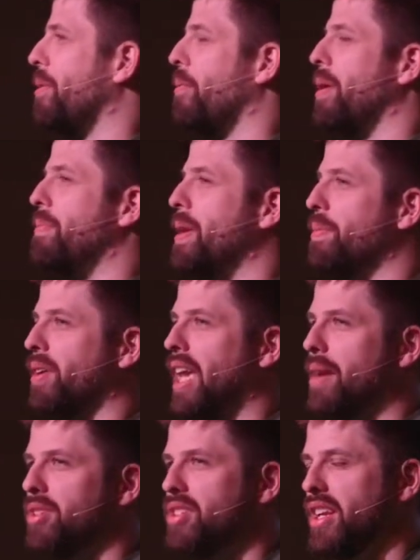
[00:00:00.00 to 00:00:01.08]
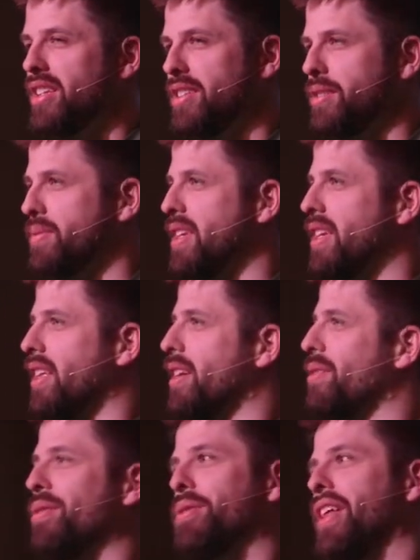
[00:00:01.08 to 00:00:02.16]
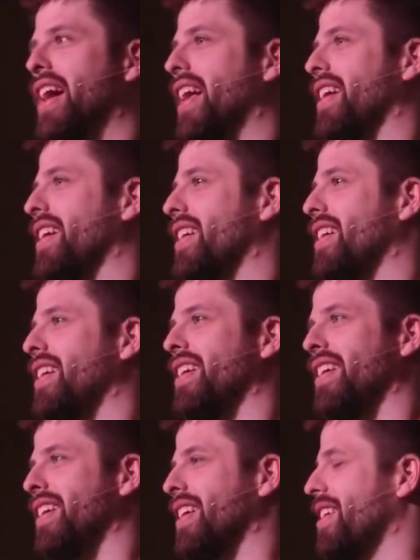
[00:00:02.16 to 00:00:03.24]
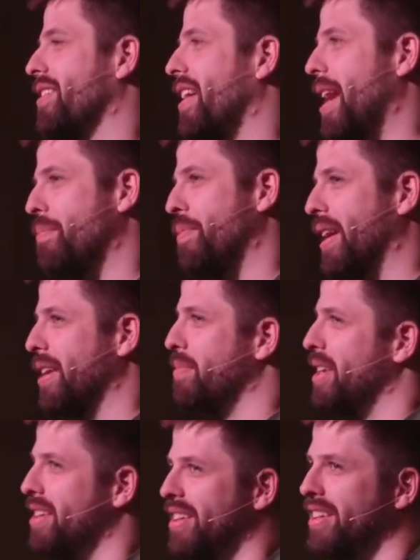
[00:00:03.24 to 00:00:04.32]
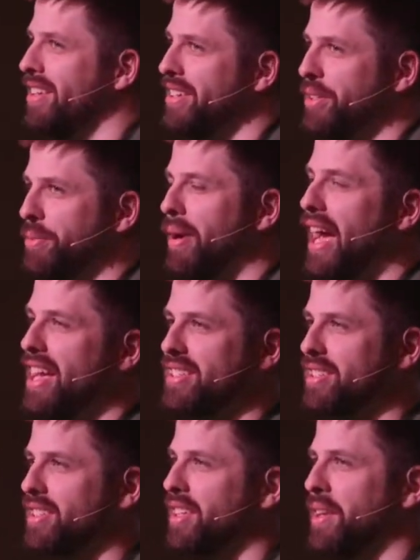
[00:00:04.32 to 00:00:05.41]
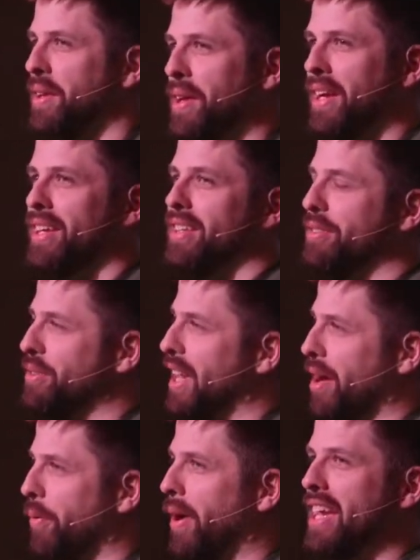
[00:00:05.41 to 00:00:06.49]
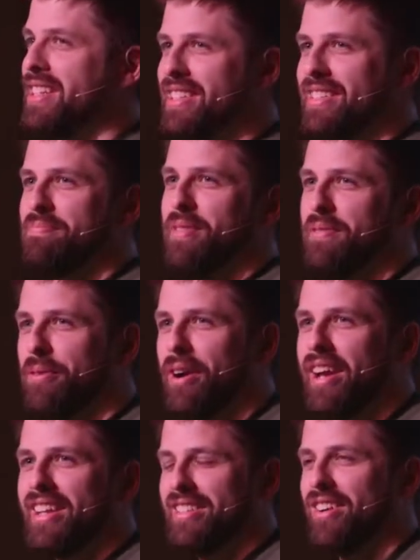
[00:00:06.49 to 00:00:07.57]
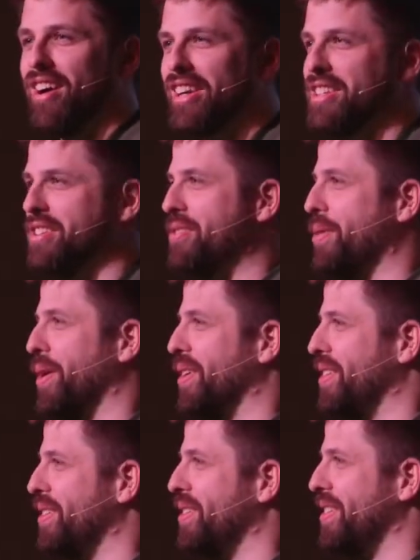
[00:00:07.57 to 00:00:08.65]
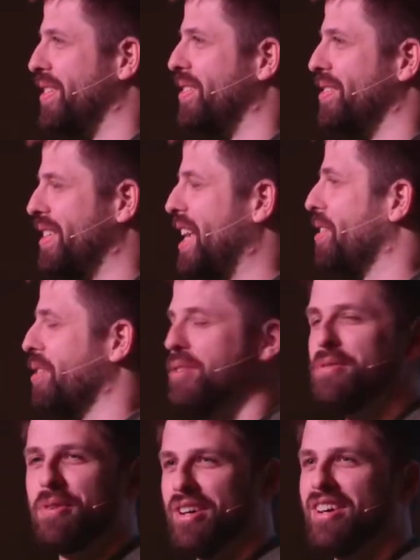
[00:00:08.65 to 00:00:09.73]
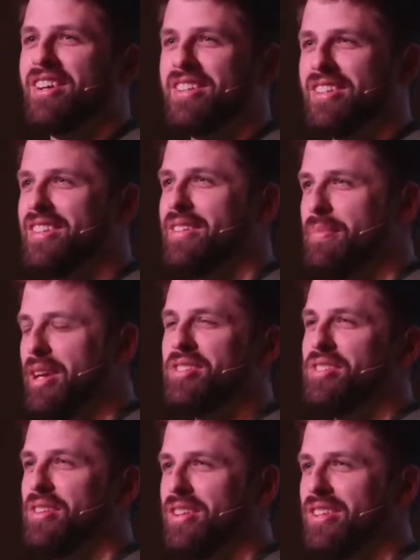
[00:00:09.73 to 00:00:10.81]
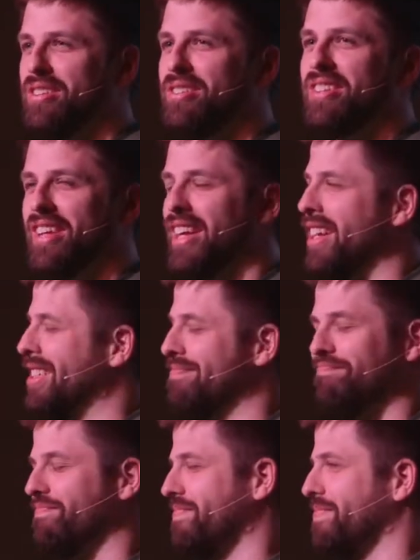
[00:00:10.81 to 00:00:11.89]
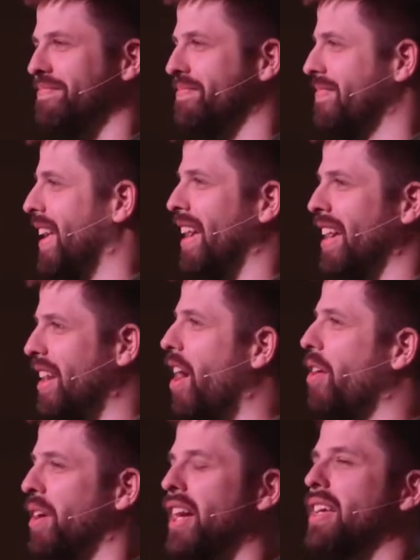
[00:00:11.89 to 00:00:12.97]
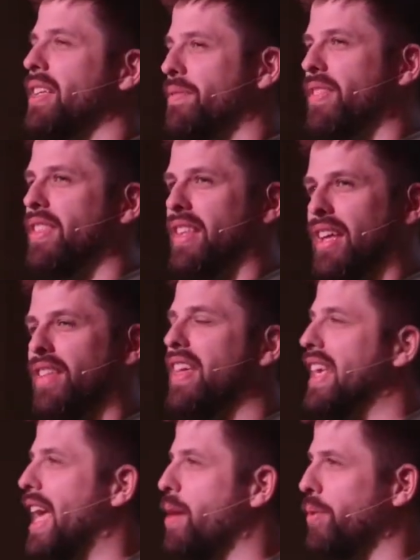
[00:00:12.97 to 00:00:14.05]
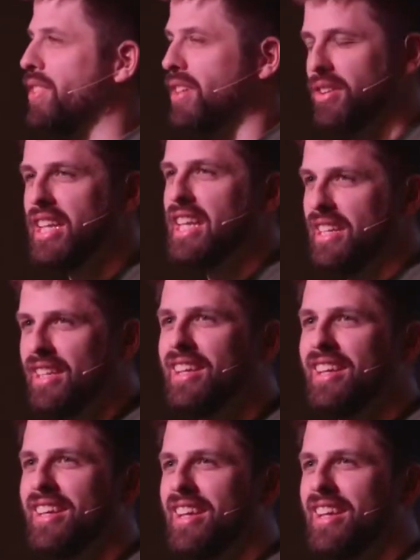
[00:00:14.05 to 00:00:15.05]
When people came to Jesus, was he like, oh, hold on, you're not bringing me your best. You got to wait before I can talk to you or heal you or minister to you. No, they came with their need.